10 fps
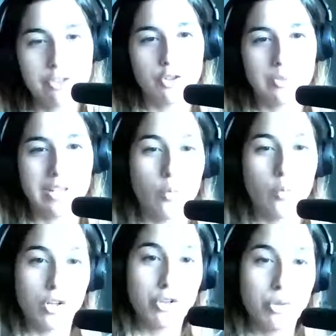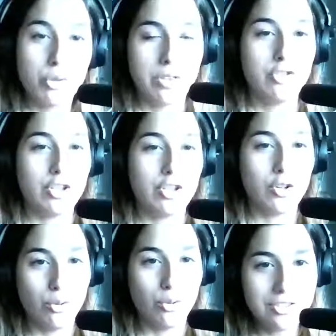there's always like one or two things you can
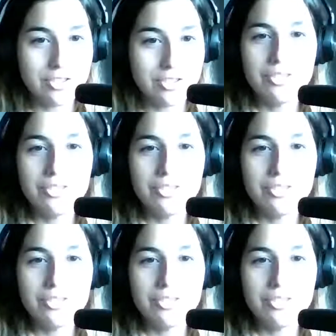hold on to.